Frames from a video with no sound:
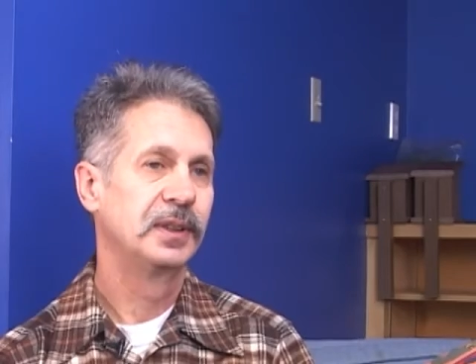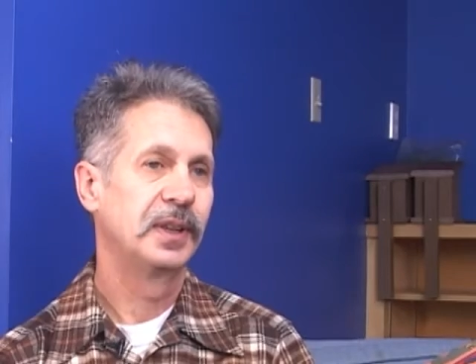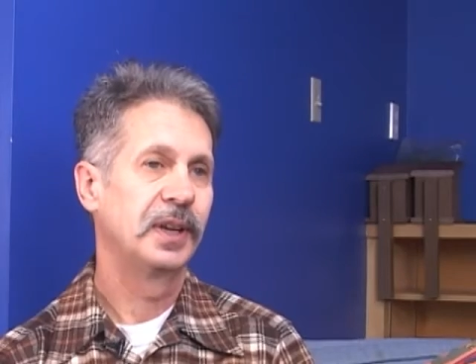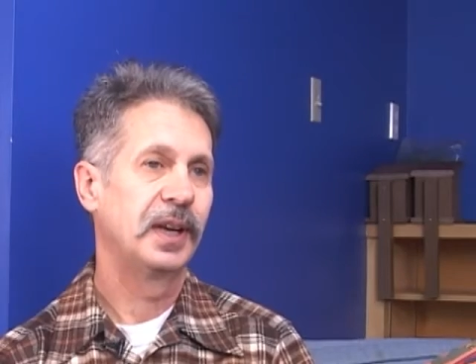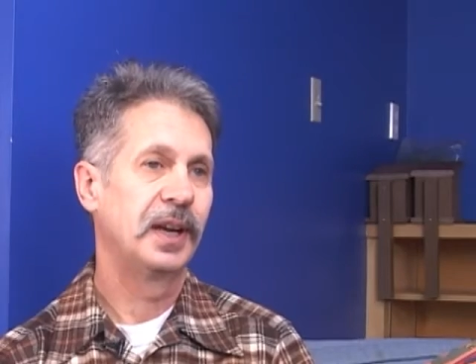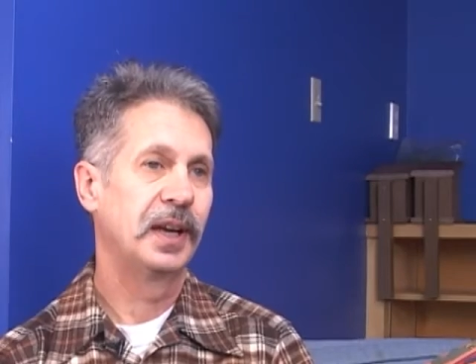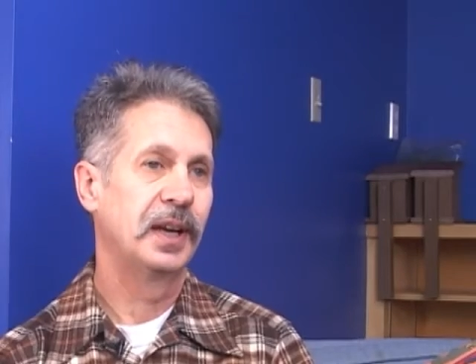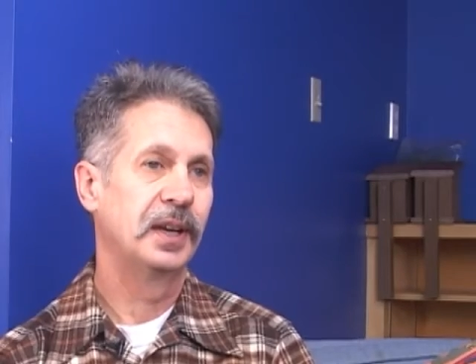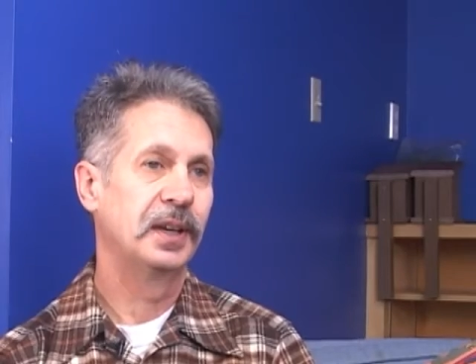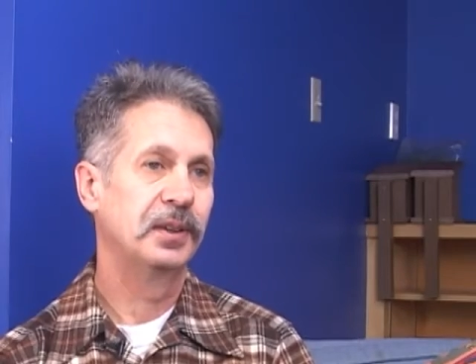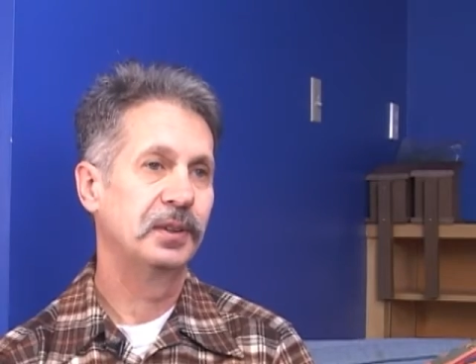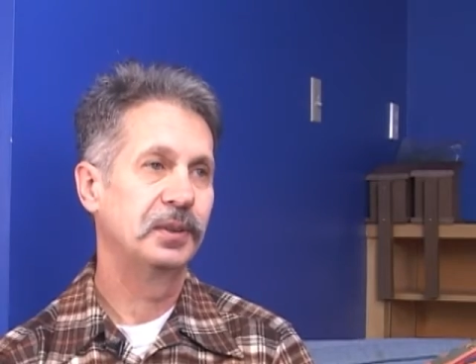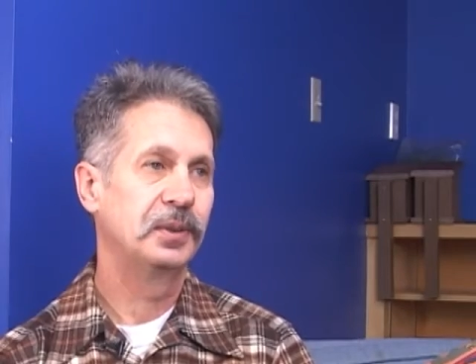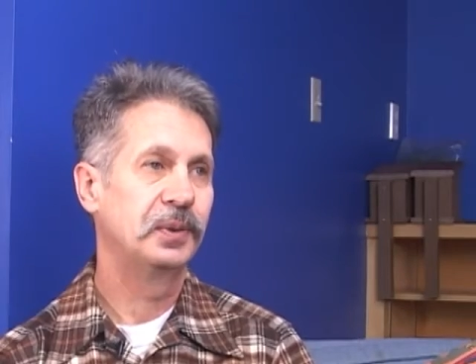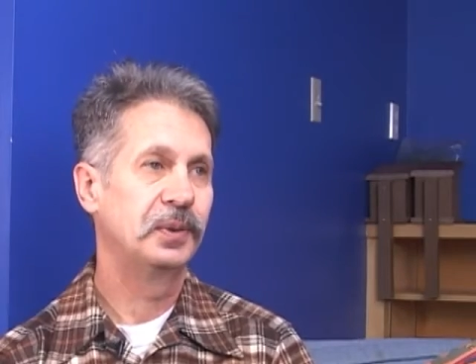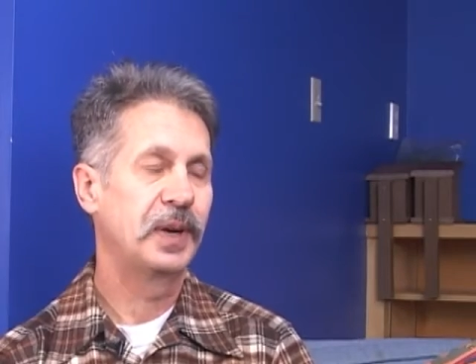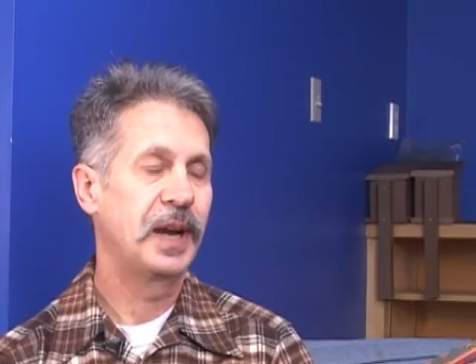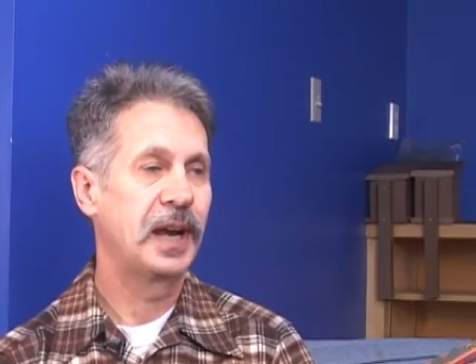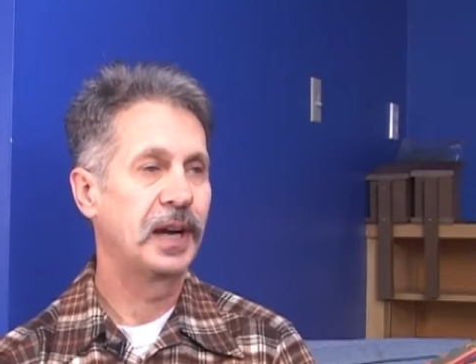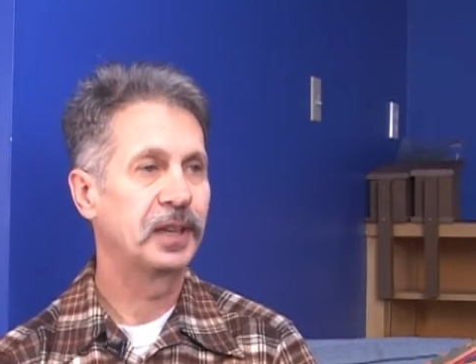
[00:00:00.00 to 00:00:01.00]
and
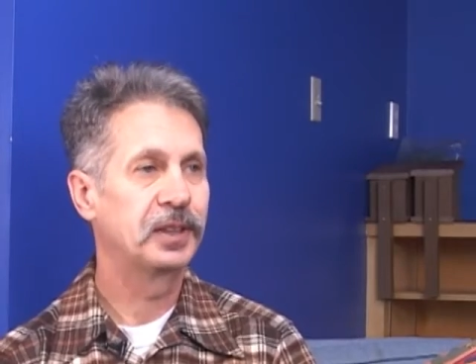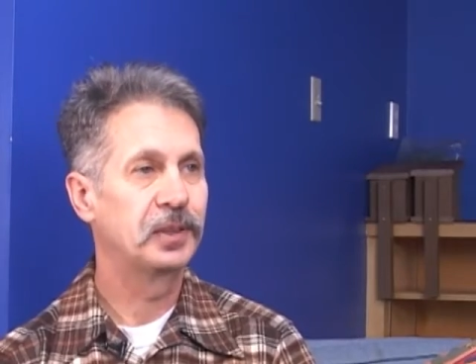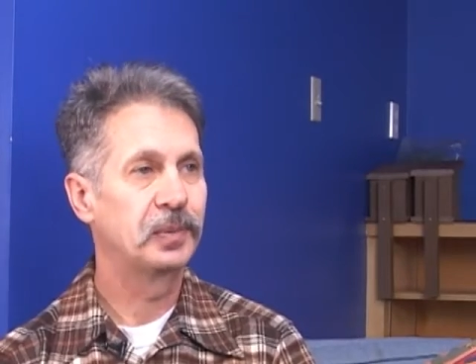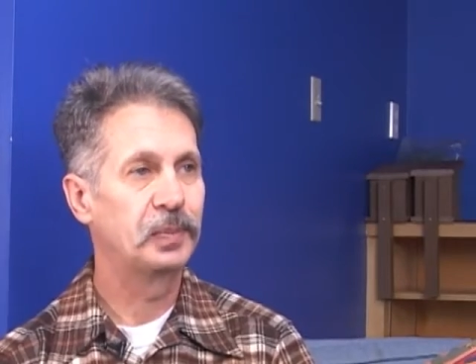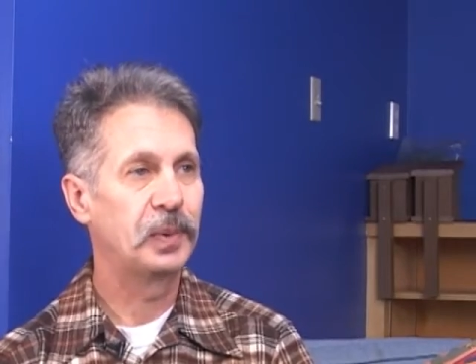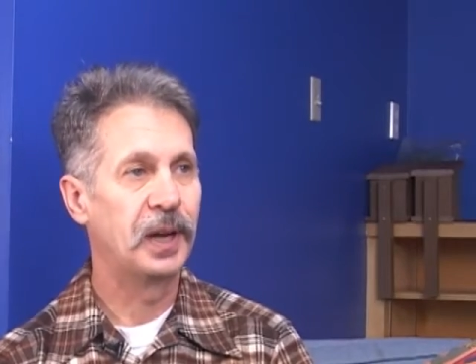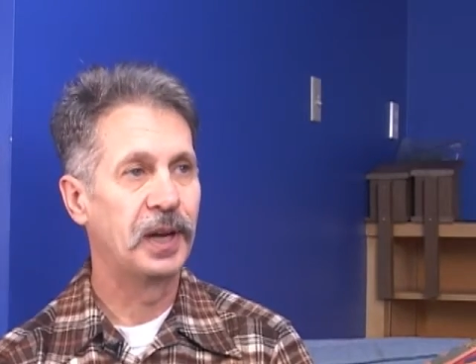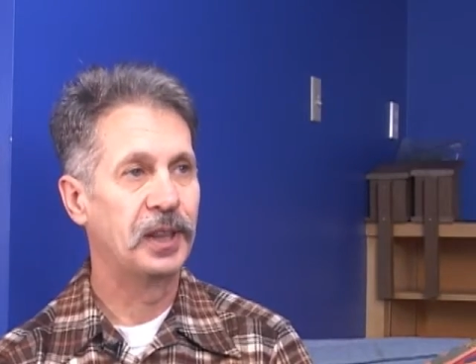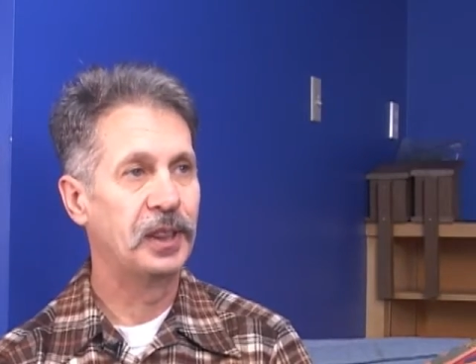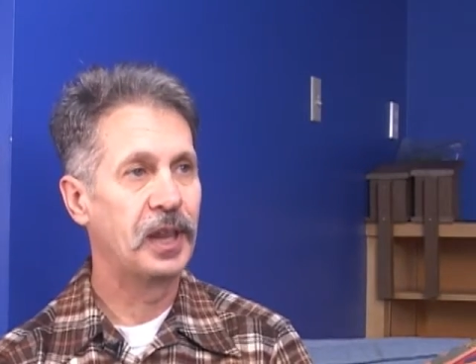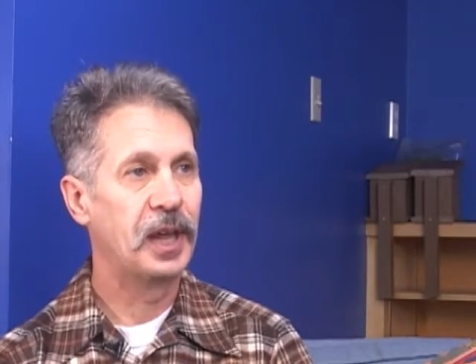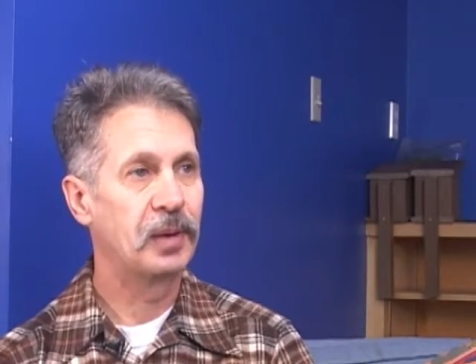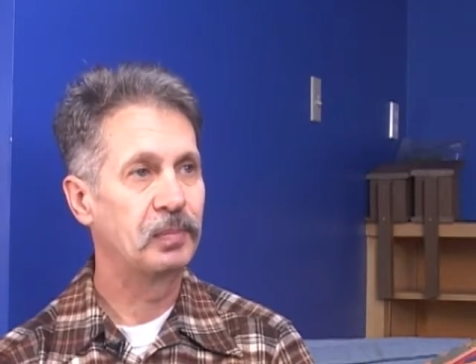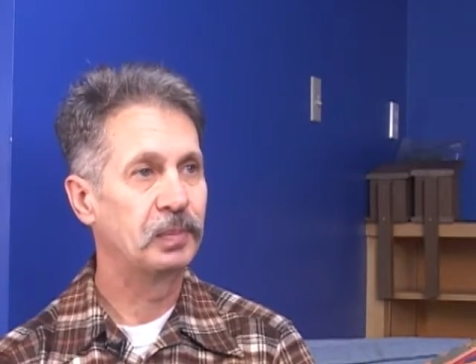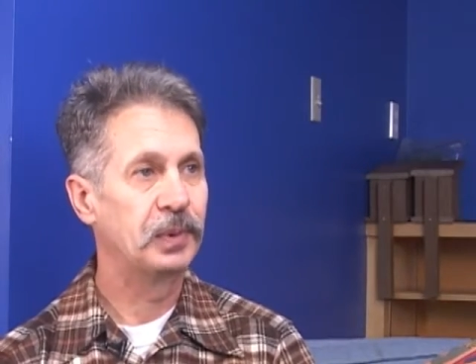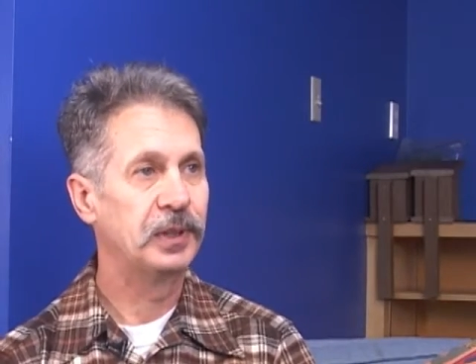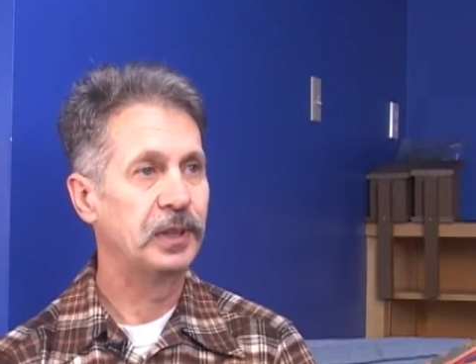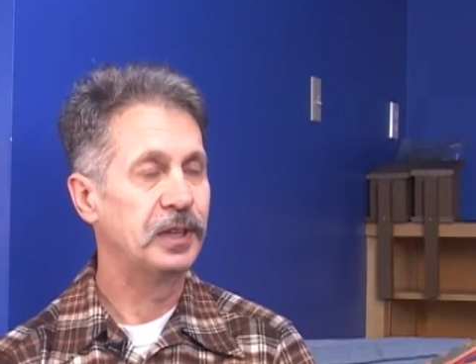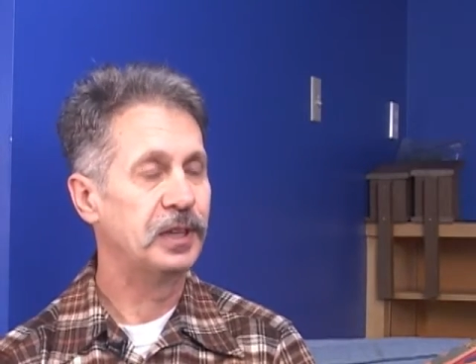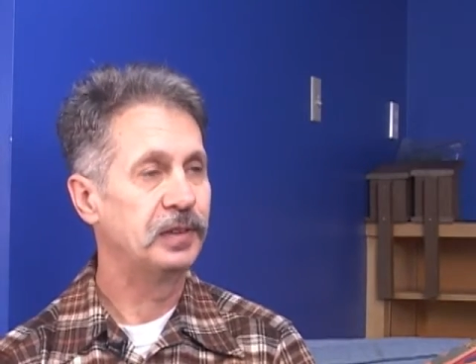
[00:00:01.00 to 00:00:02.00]
to act upon
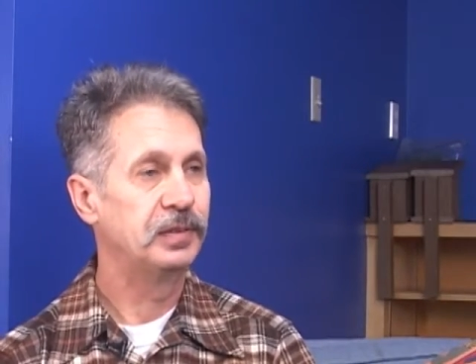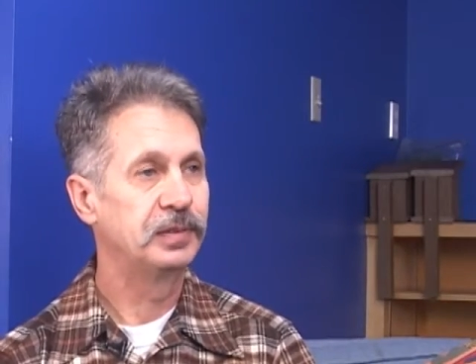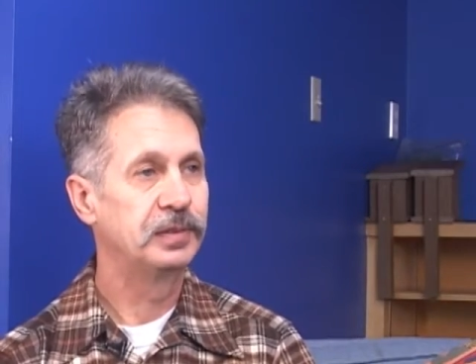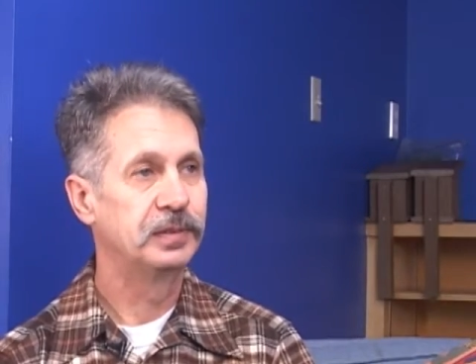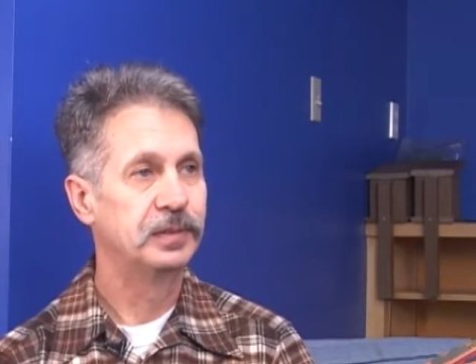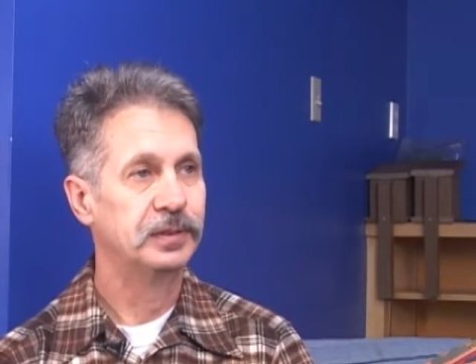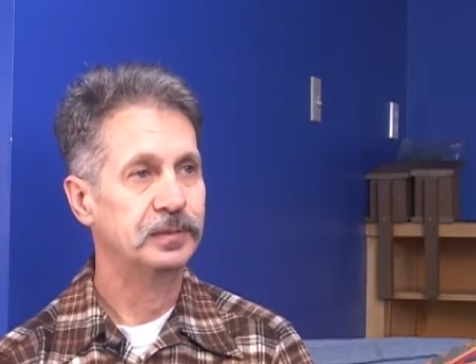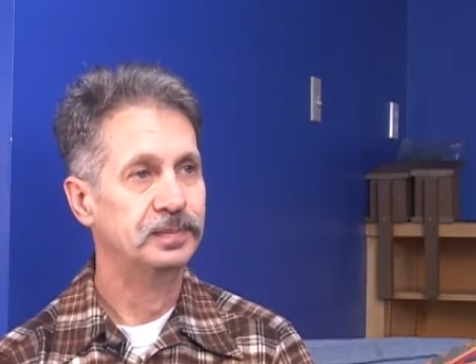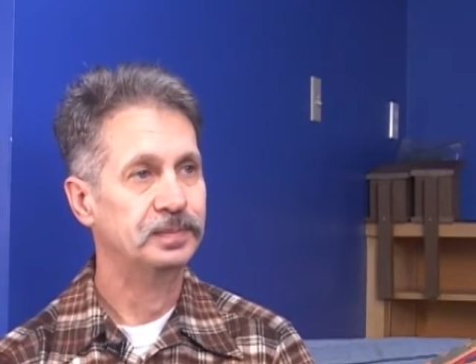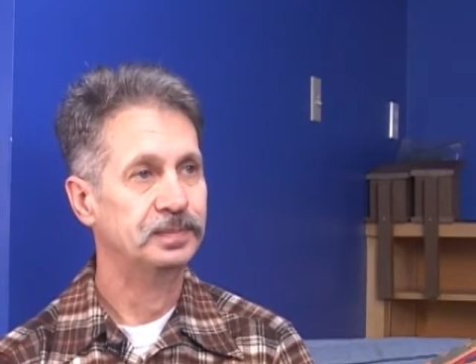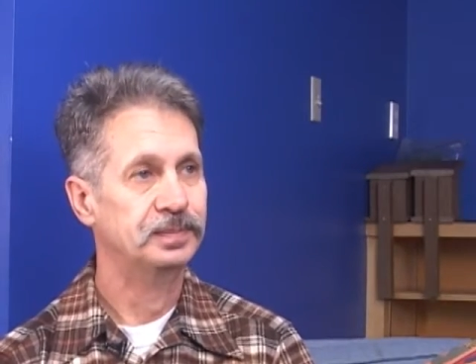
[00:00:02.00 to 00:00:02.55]
that belief.